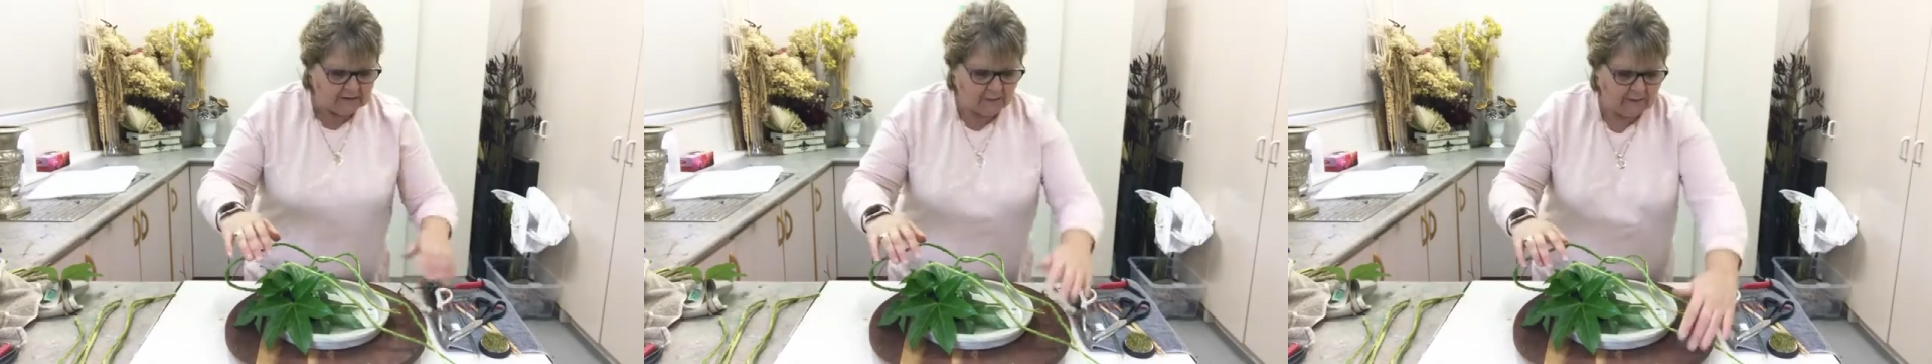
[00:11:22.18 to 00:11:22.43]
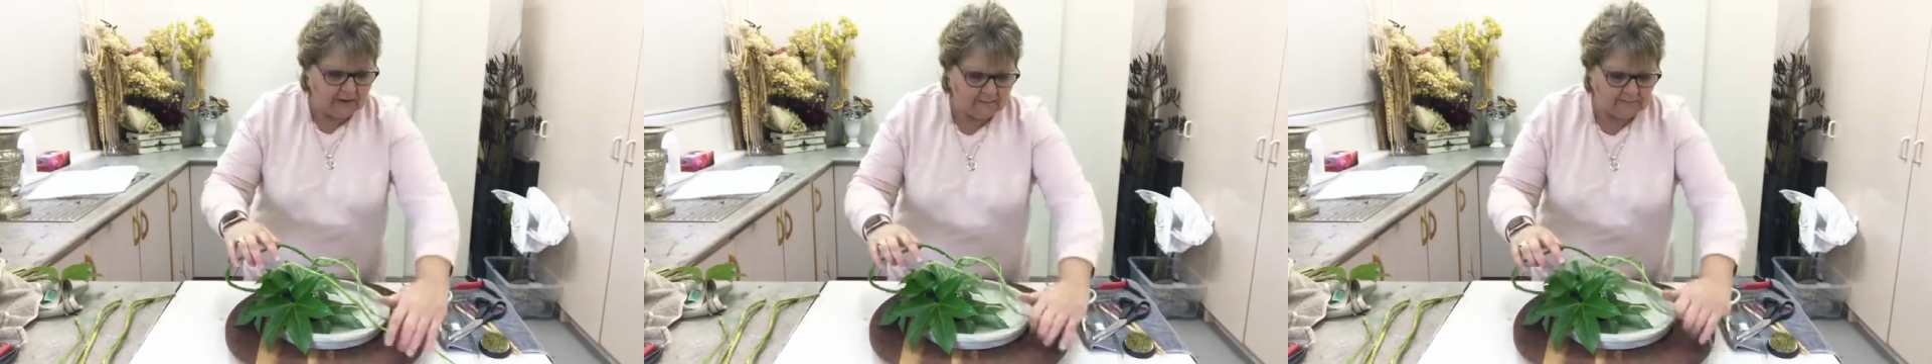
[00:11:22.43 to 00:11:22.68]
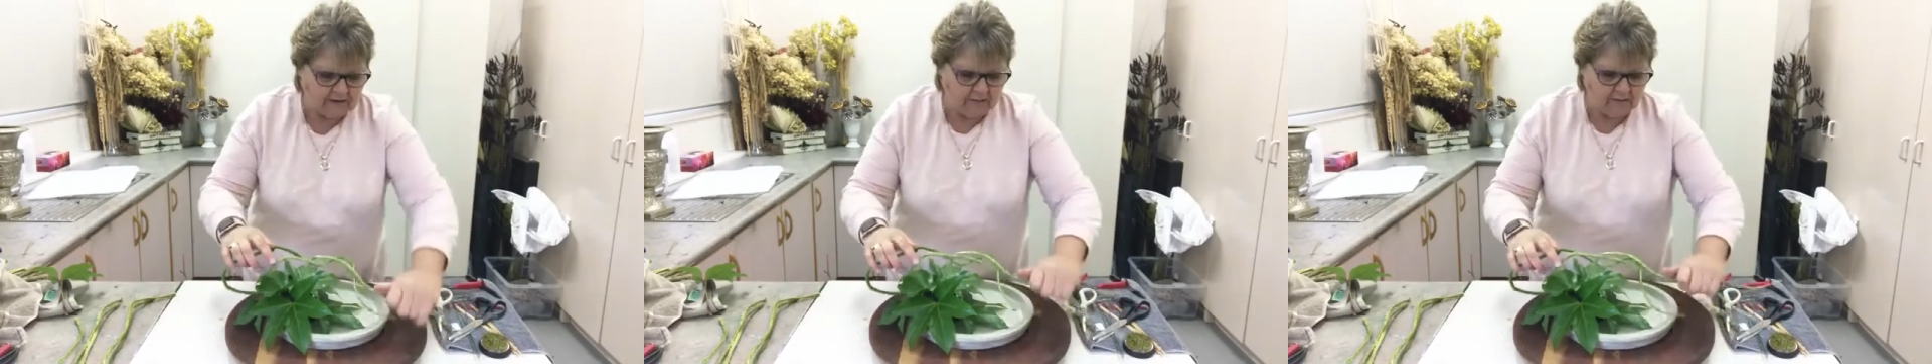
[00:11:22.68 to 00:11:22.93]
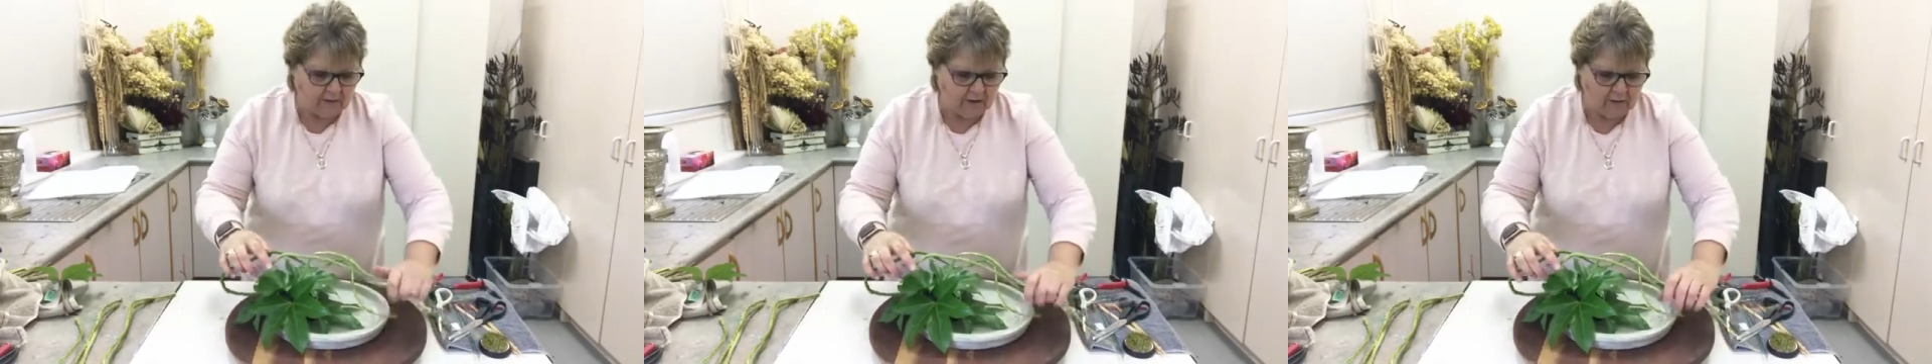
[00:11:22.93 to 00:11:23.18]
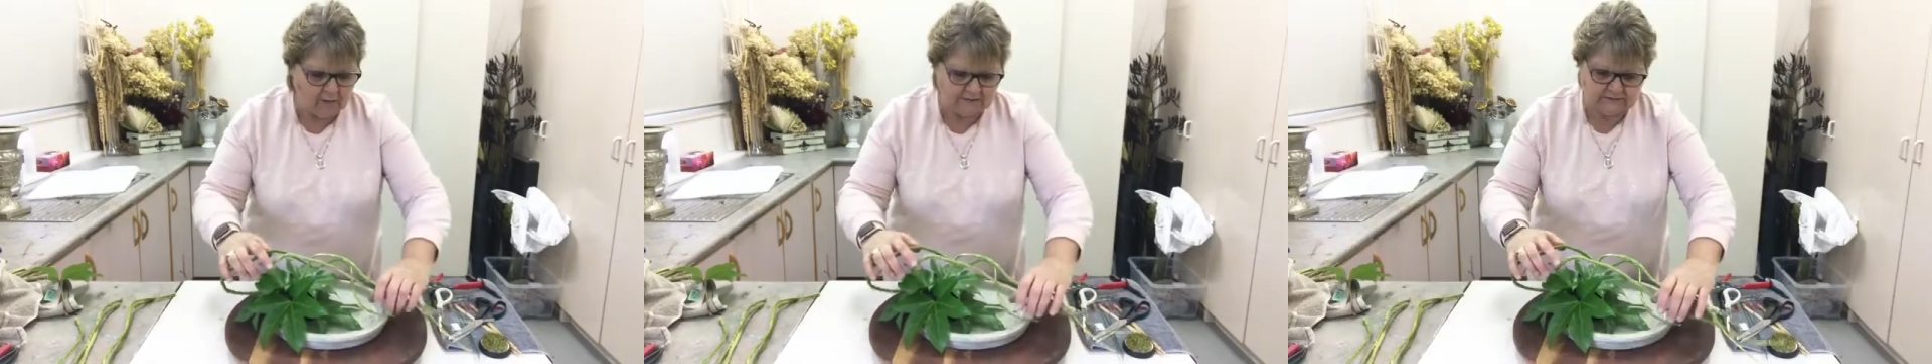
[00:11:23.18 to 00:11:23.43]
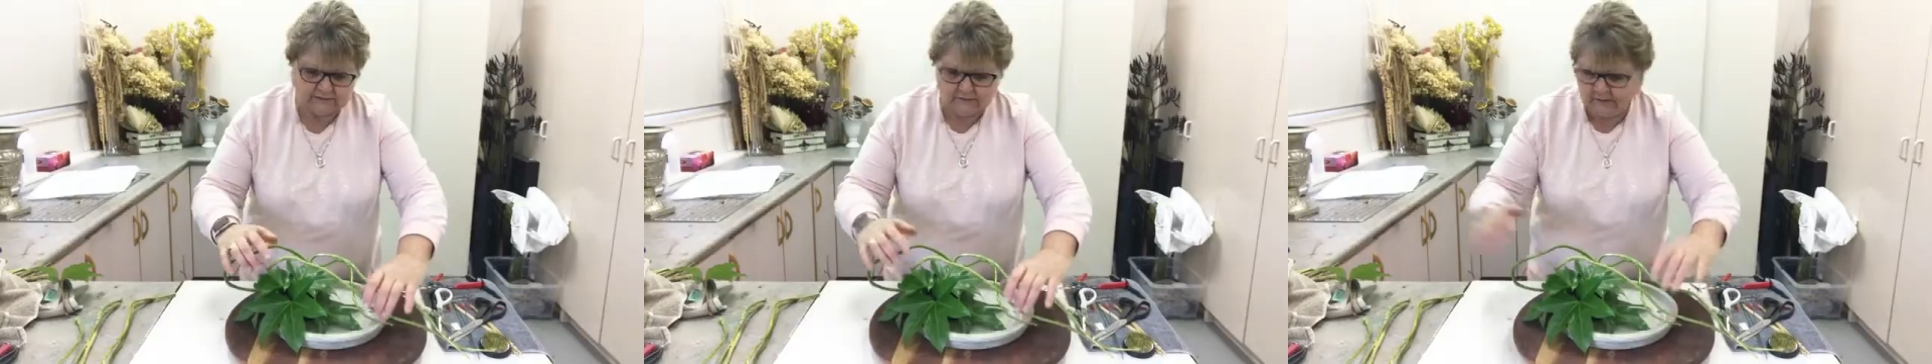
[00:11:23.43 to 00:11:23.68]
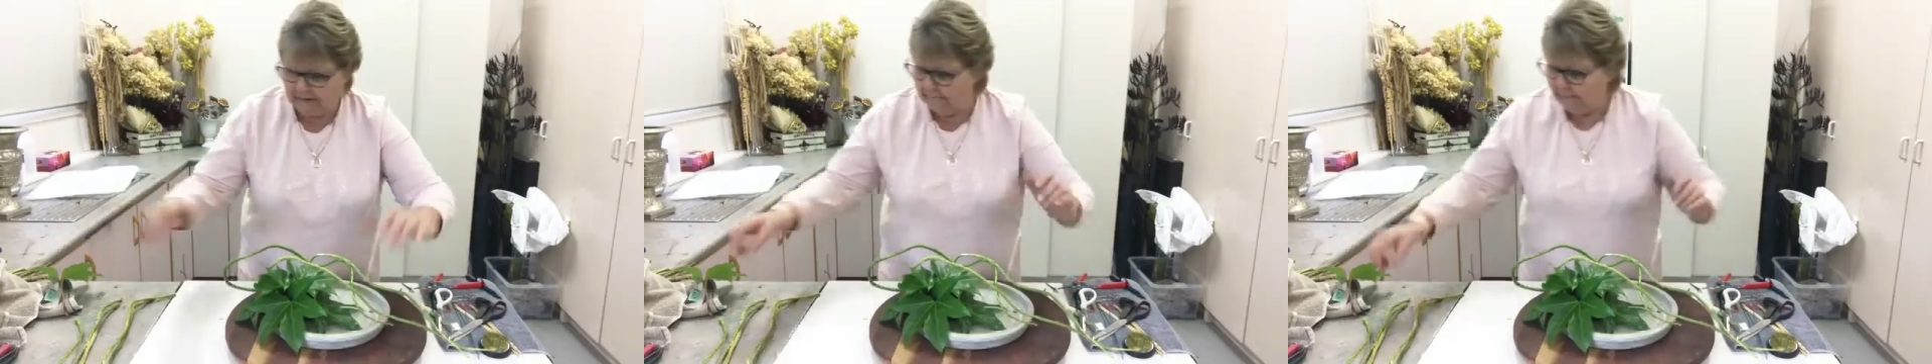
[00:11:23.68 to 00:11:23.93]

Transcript: so it comes over the whole design.